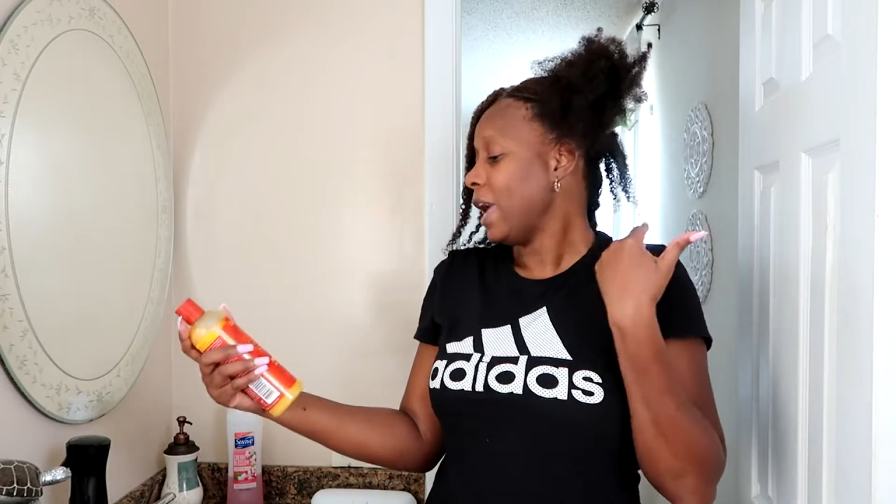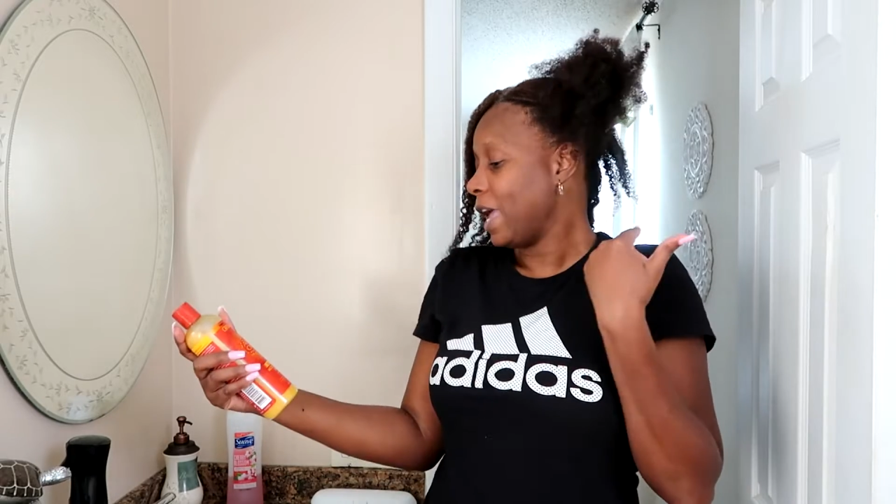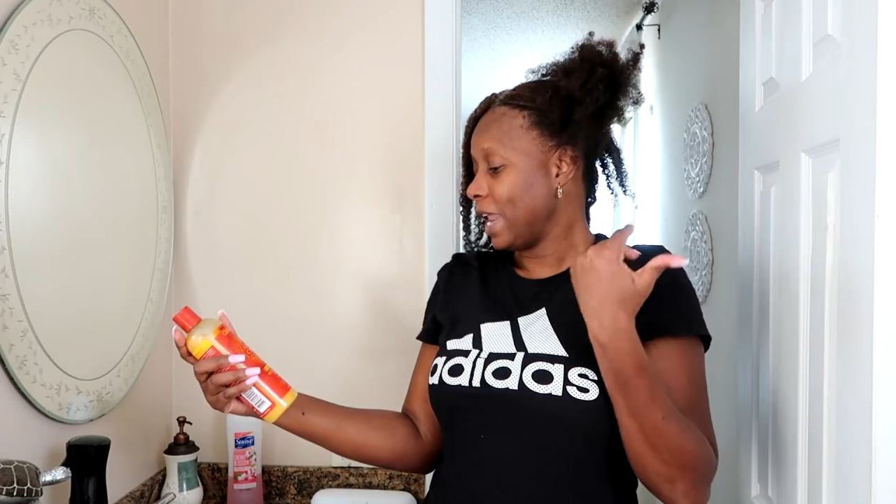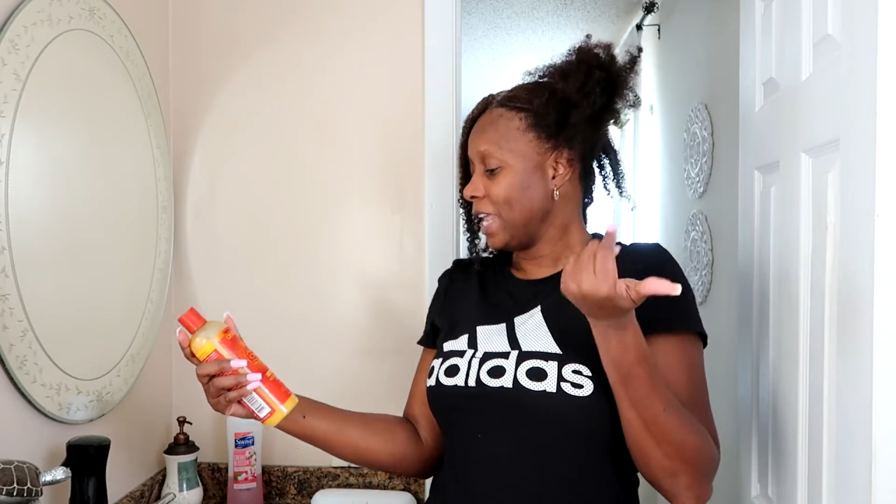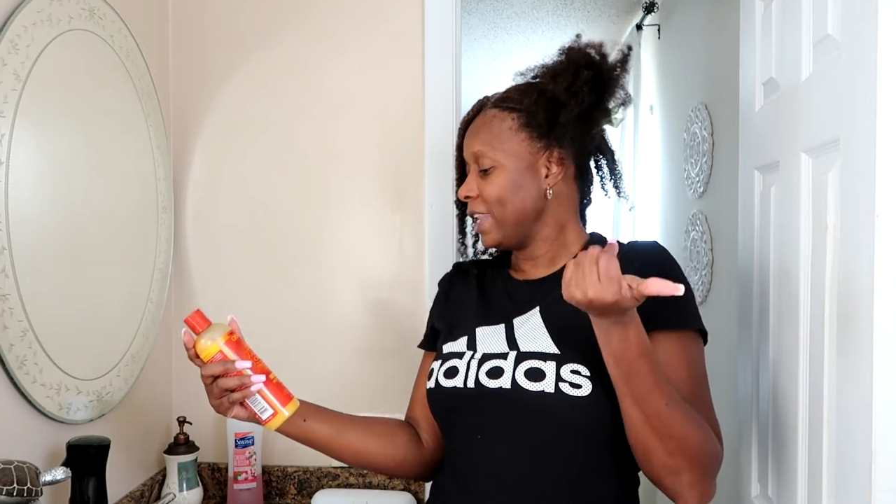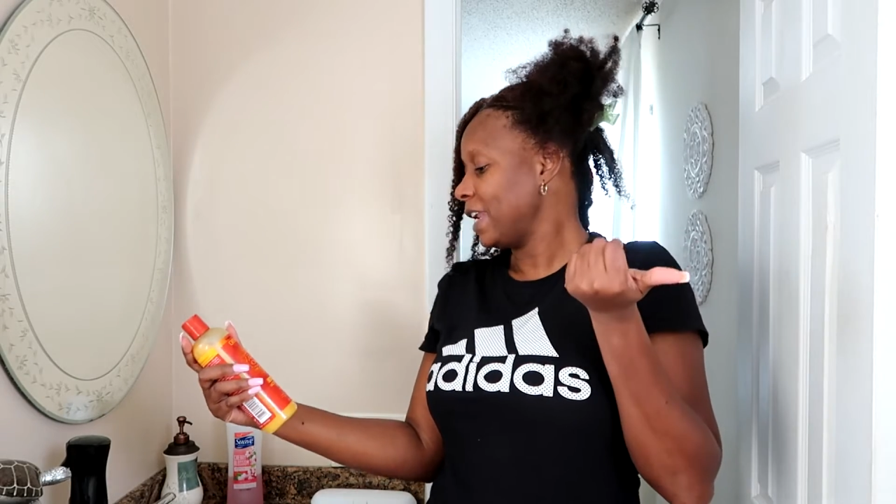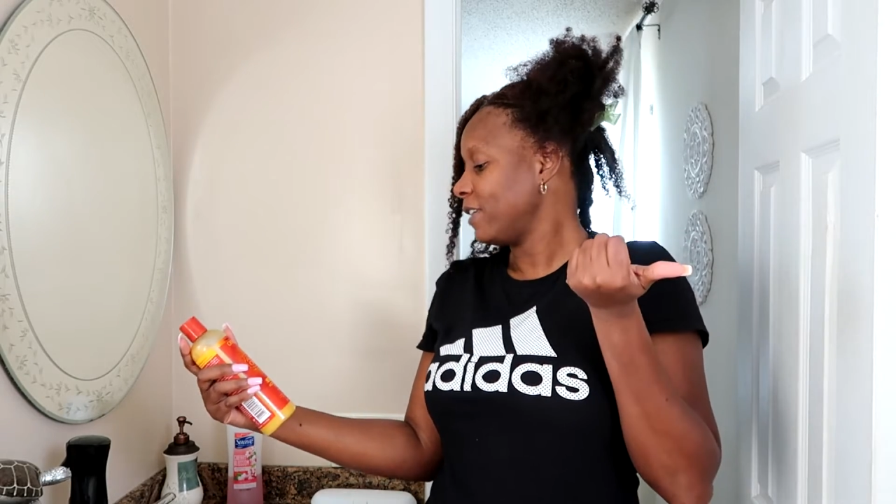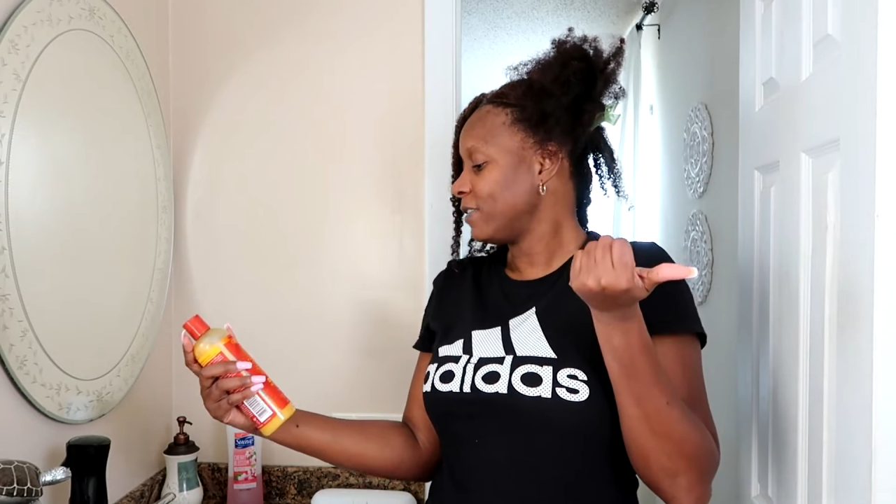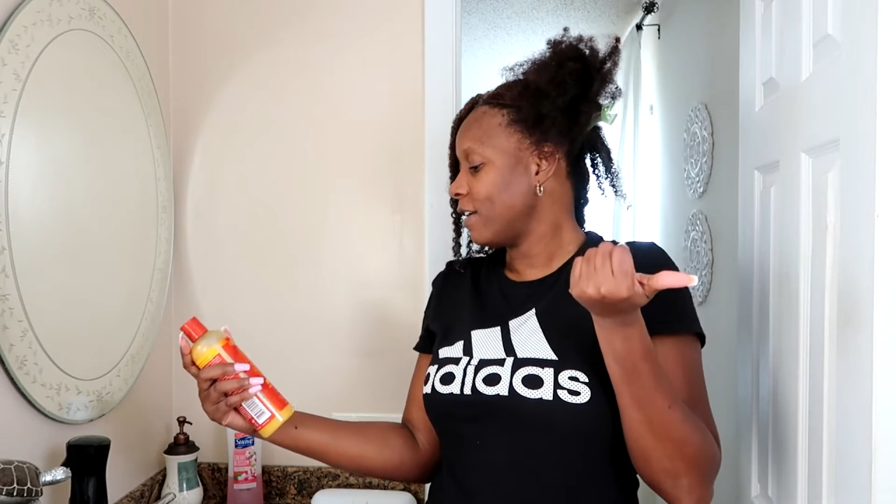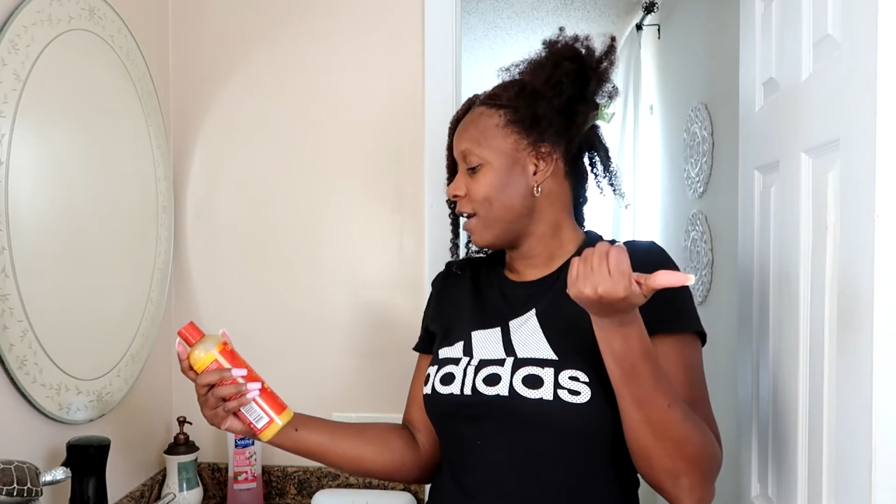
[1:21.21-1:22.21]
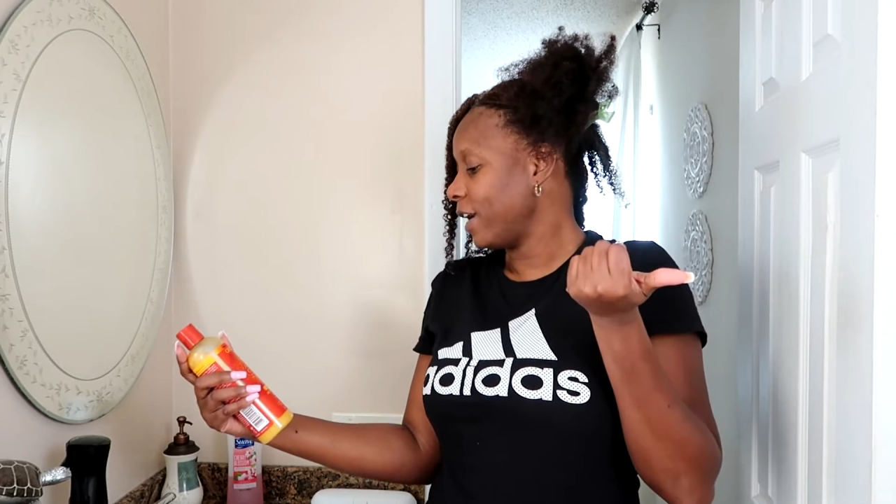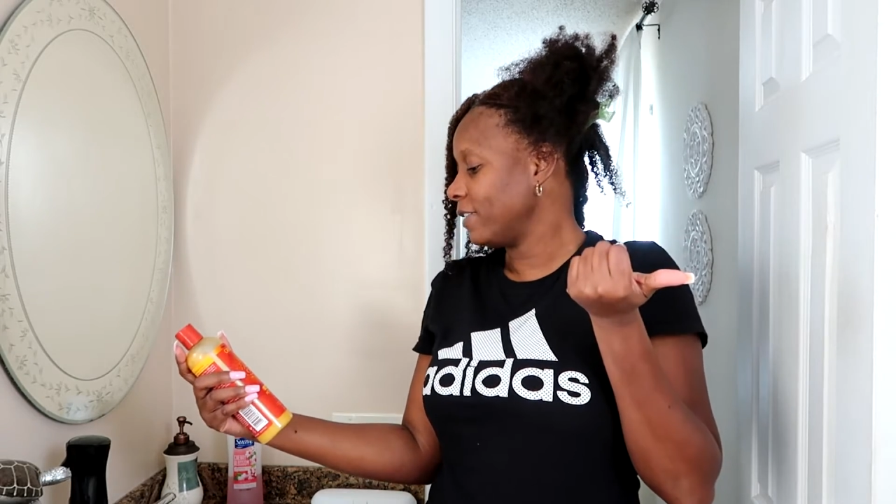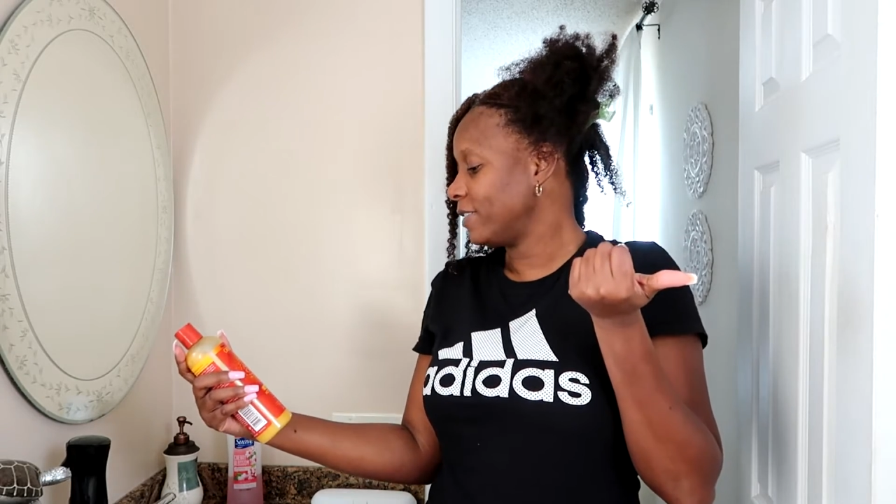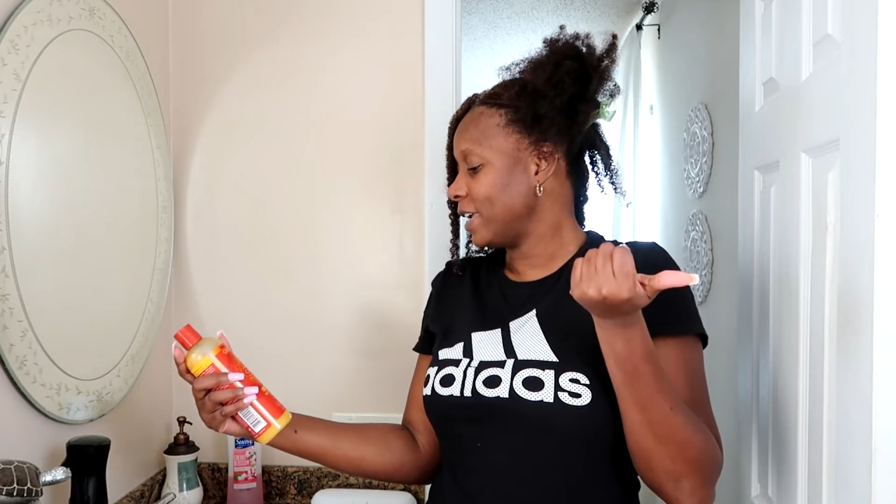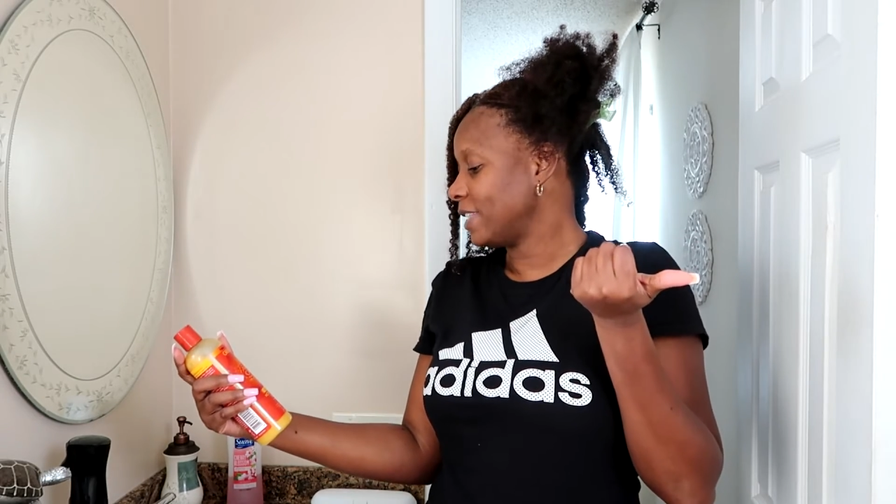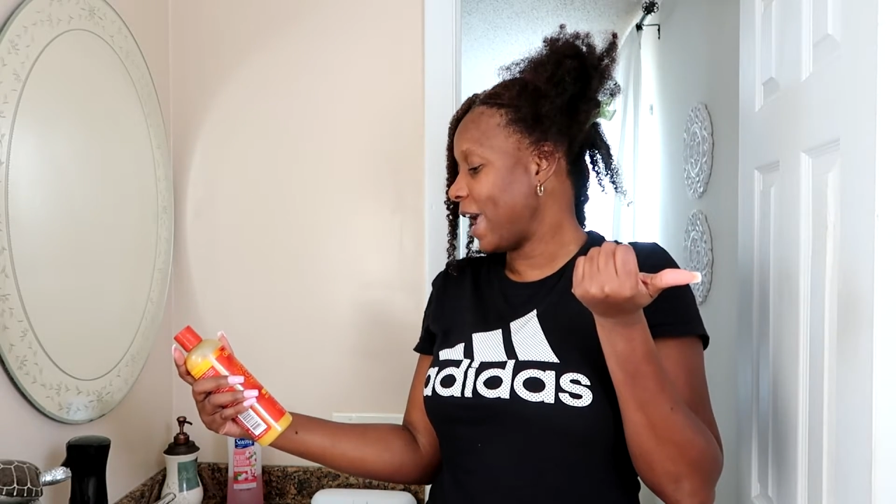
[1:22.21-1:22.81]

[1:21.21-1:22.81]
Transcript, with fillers: and and then I saw it says